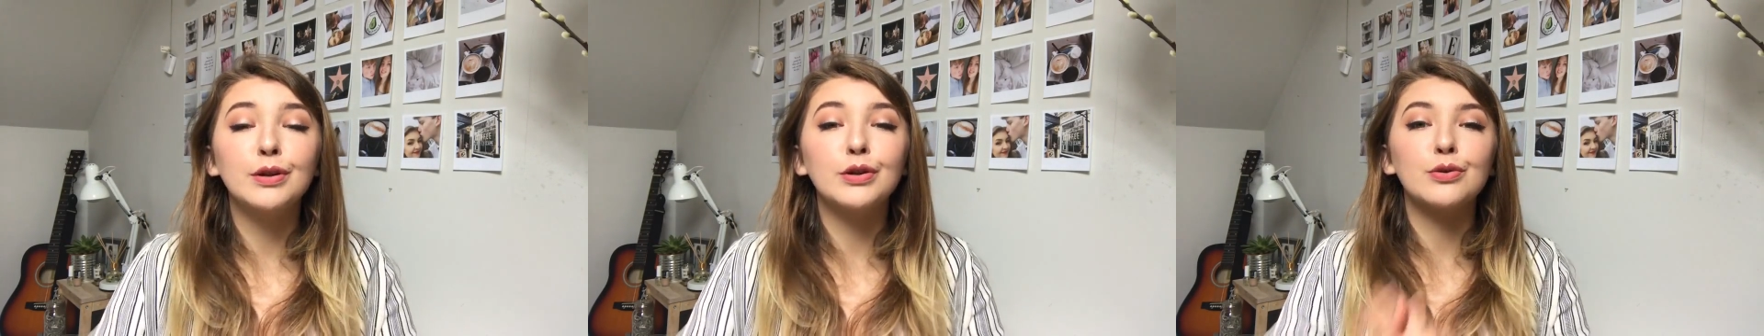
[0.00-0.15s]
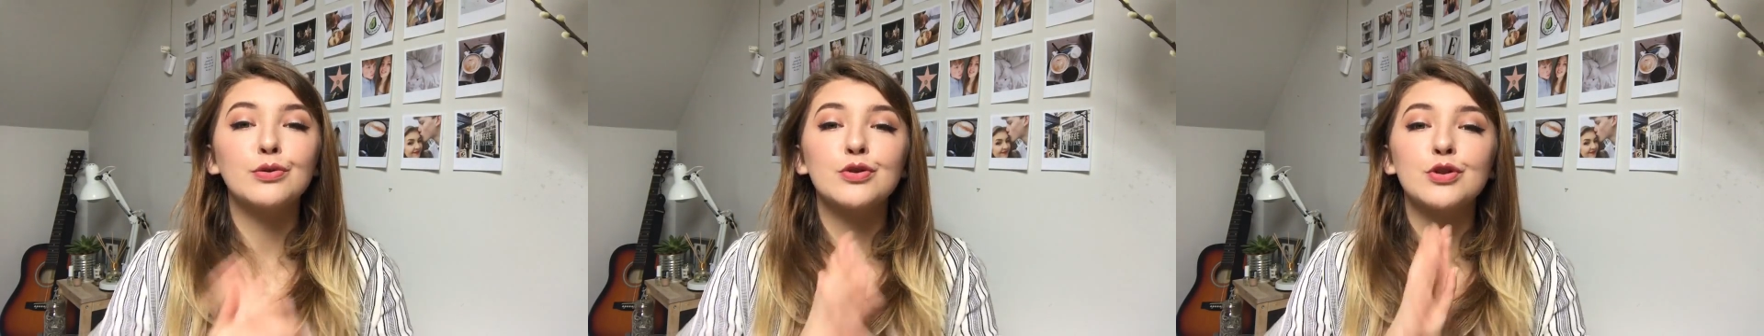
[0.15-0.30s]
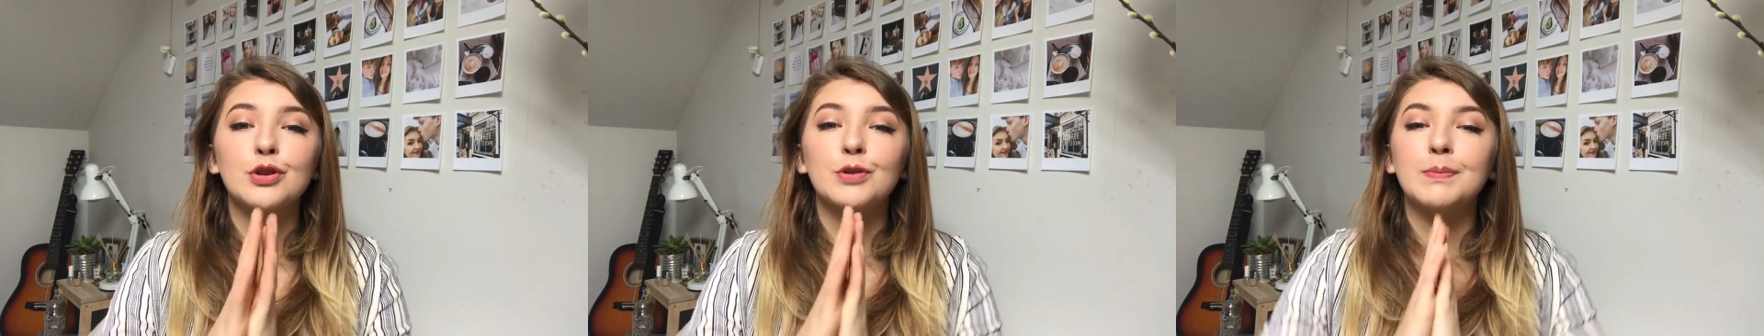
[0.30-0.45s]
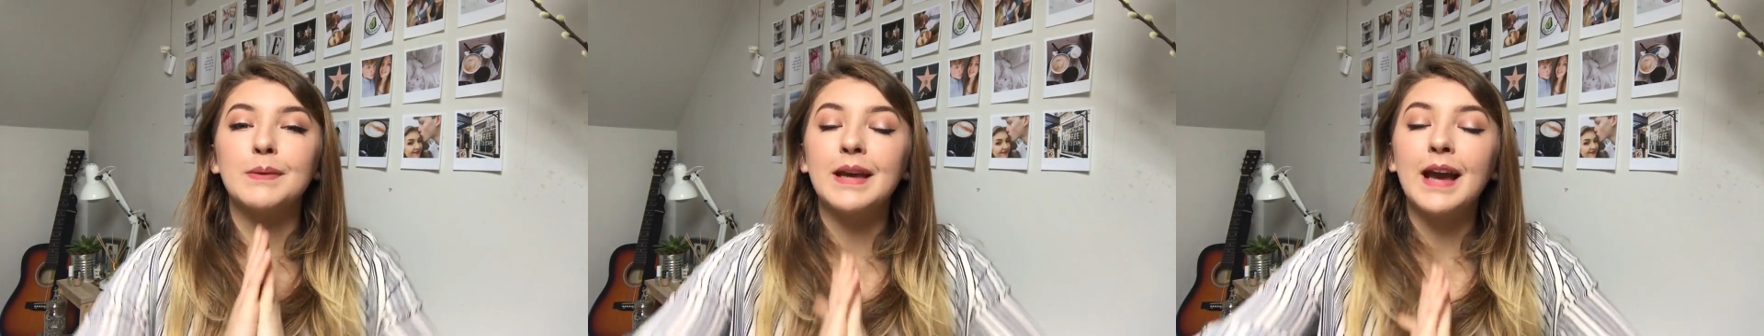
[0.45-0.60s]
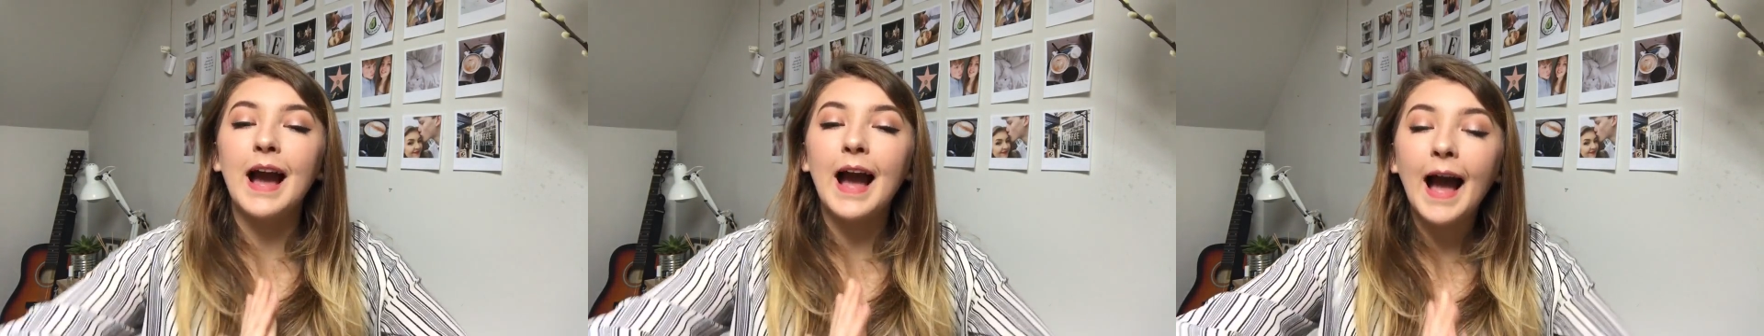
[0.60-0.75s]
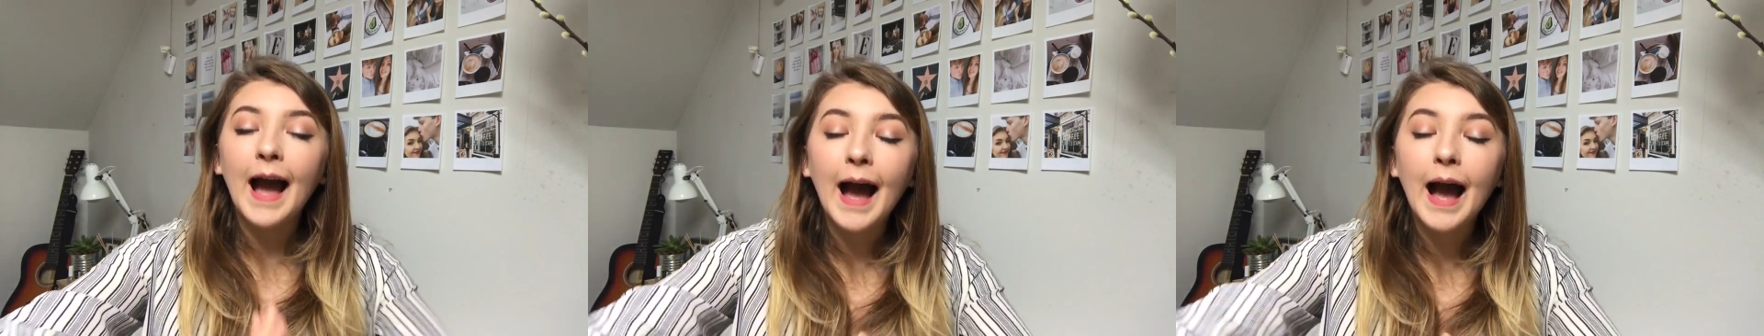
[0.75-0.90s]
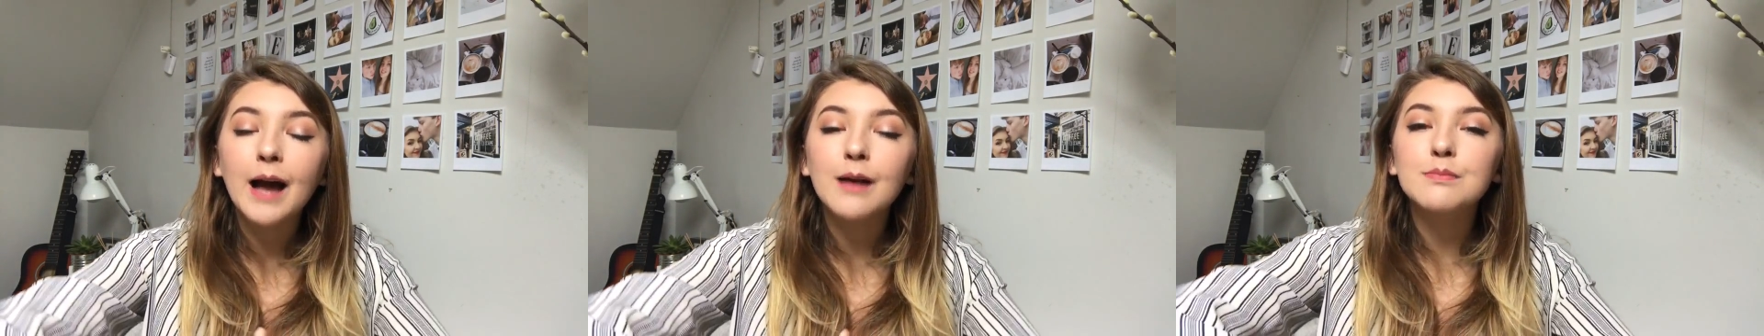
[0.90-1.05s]
and you should be
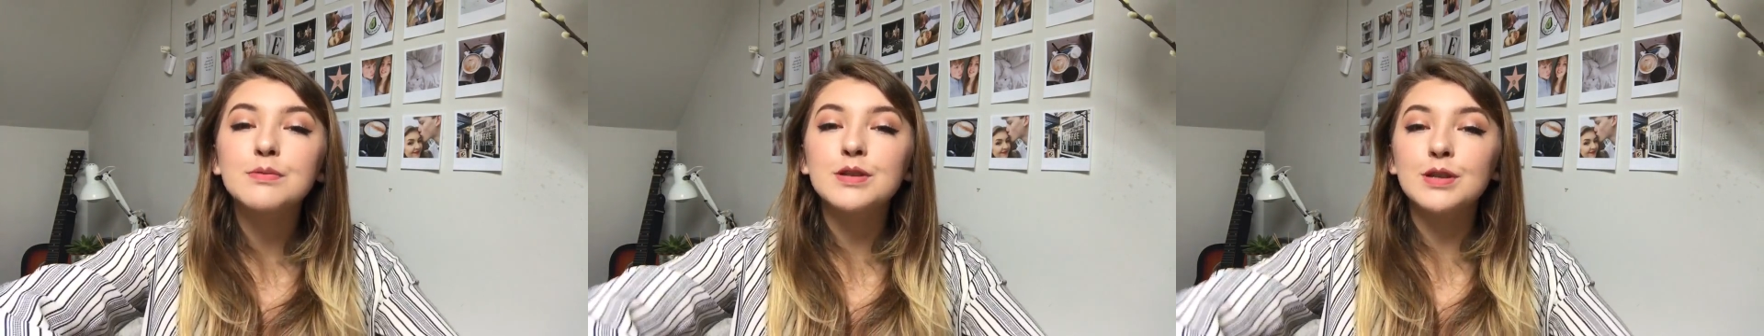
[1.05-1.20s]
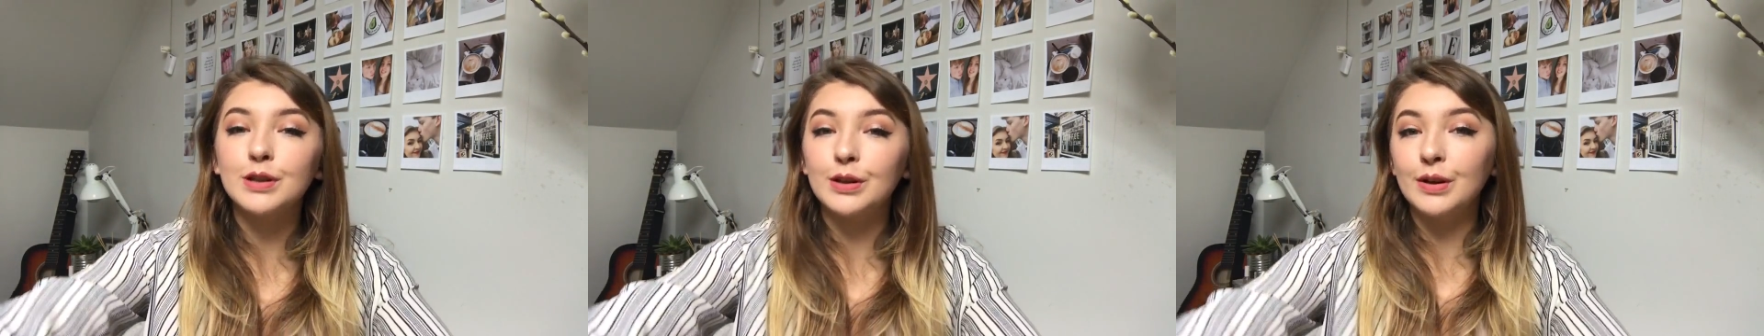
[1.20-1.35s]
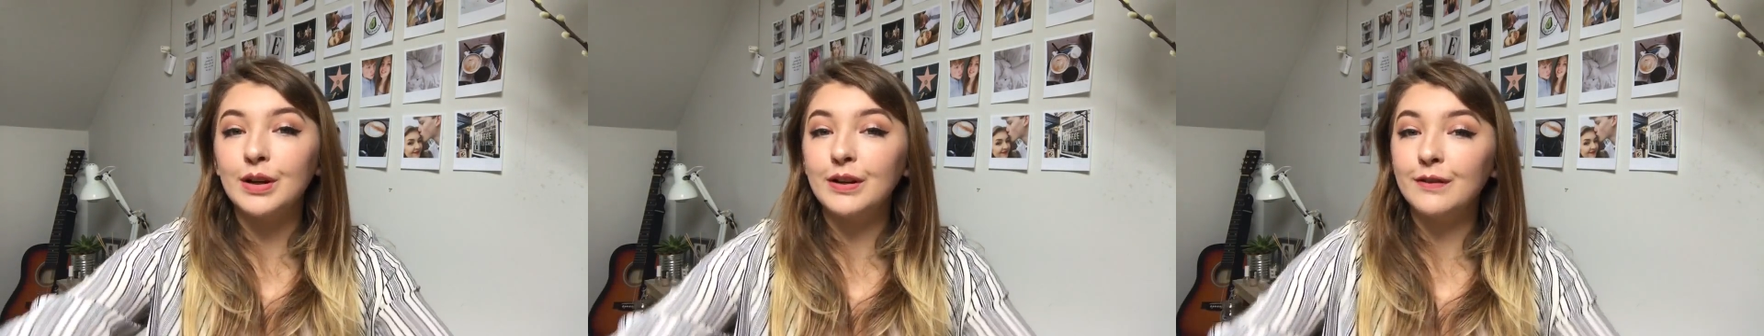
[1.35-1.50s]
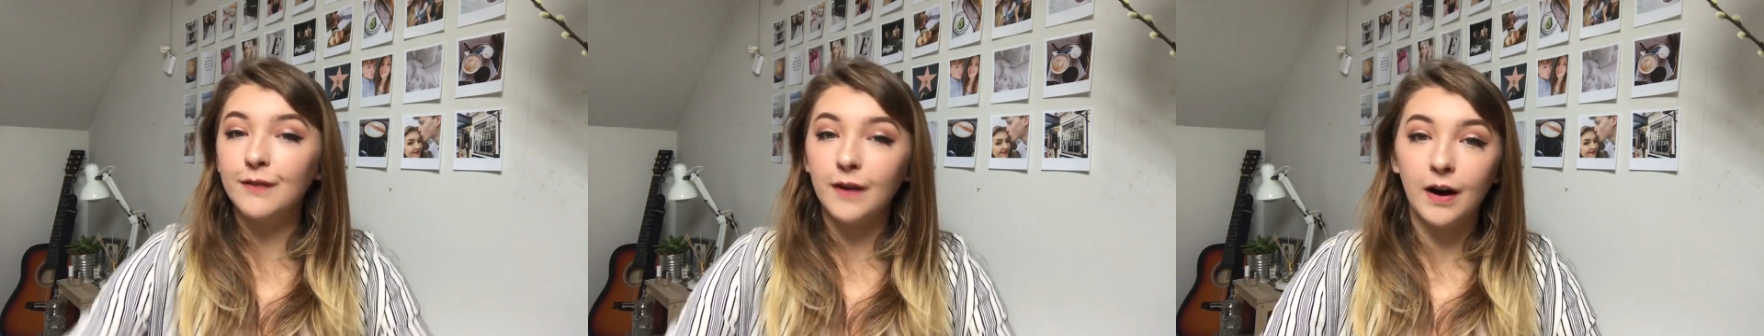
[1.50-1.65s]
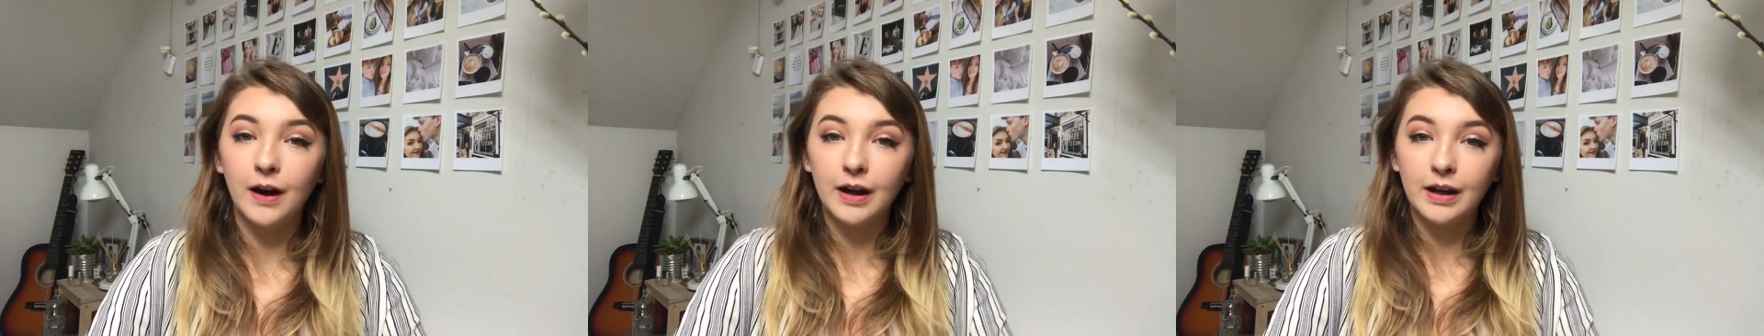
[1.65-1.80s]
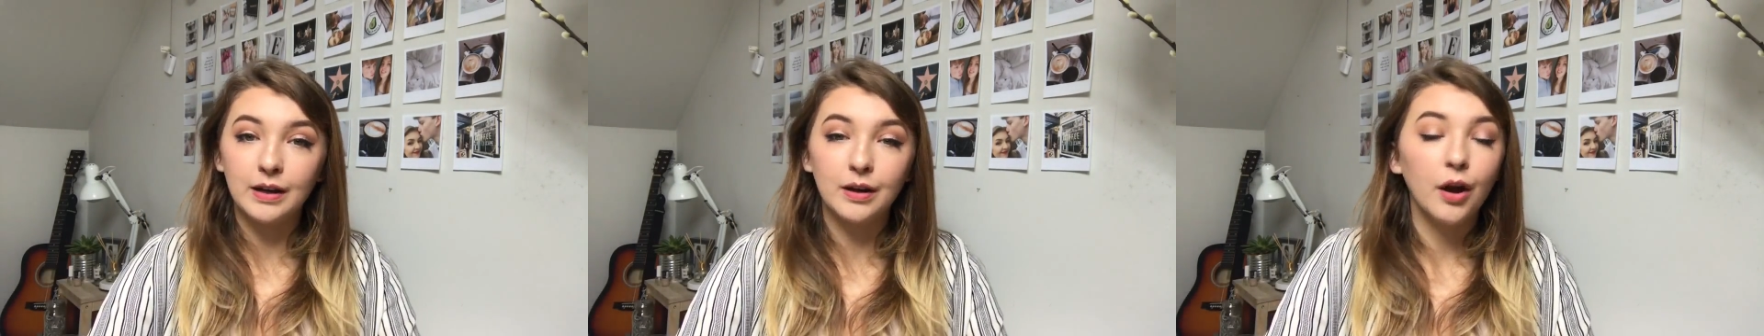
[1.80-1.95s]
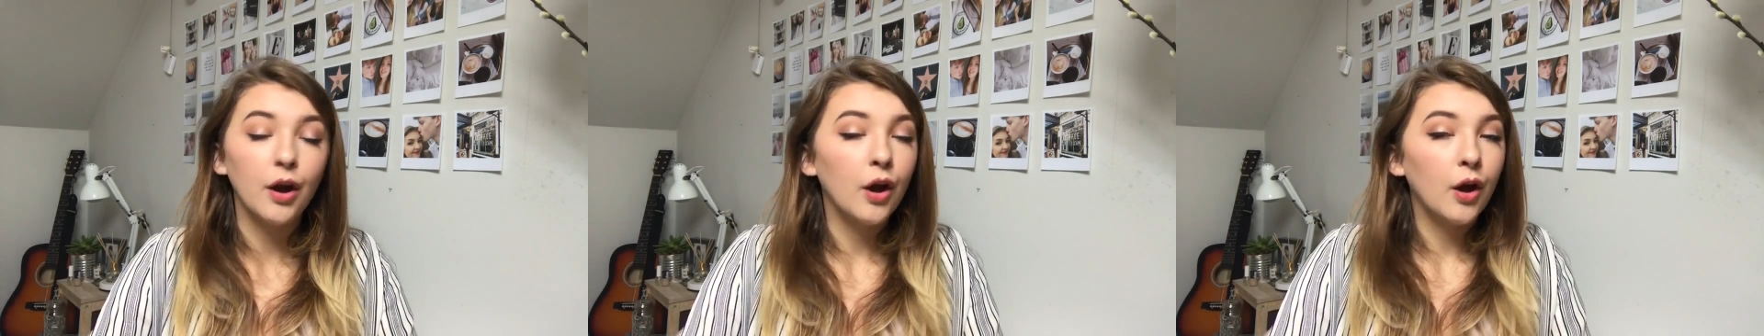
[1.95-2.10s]
absolutely
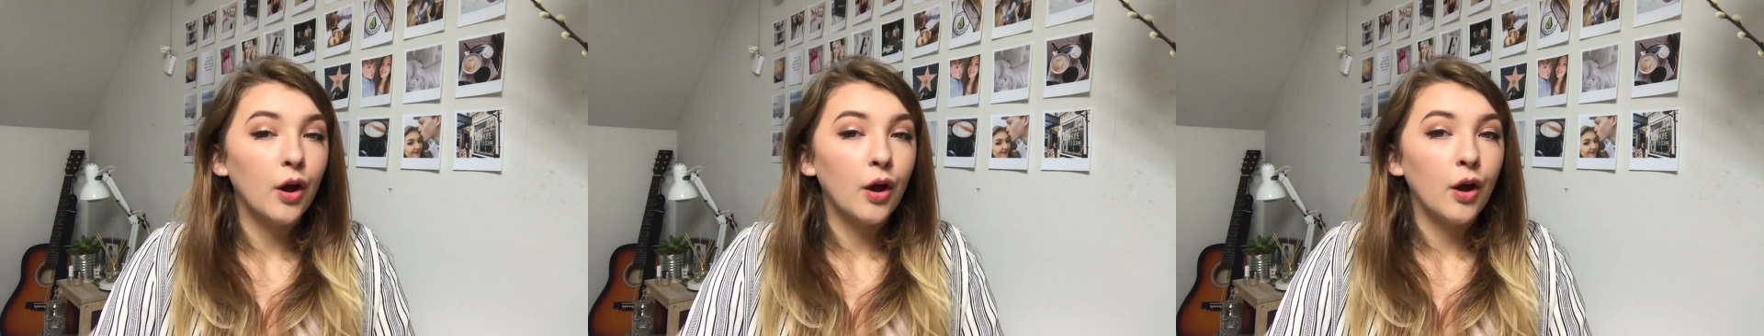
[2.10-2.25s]
fine.